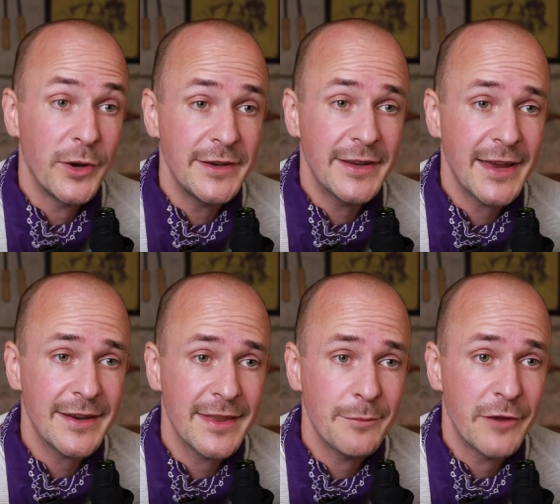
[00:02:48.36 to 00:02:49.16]
One
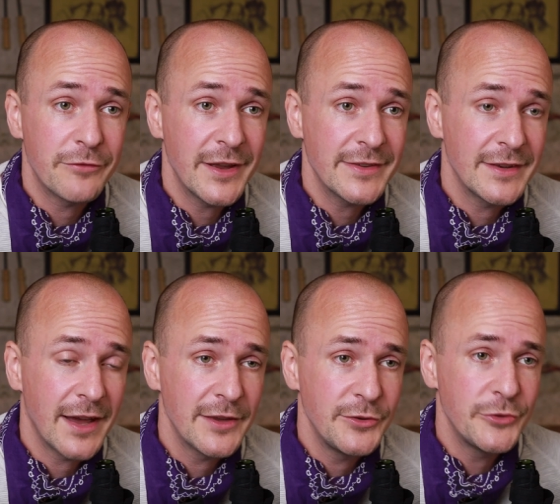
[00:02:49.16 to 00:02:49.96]
indicator that my friends and
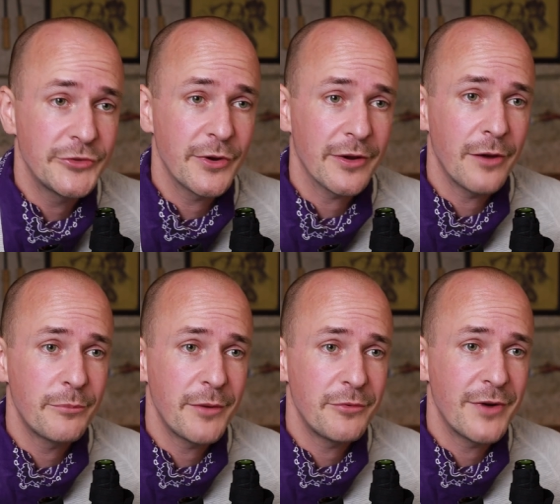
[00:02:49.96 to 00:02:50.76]
I used during our
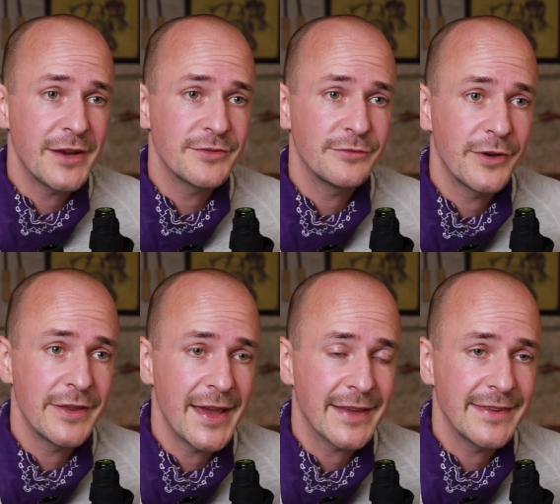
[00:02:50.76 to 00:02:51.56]
preparation for
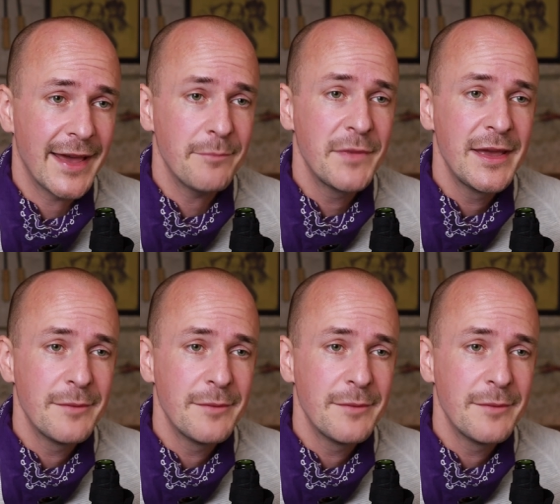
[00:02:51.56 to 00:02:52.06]
the exam,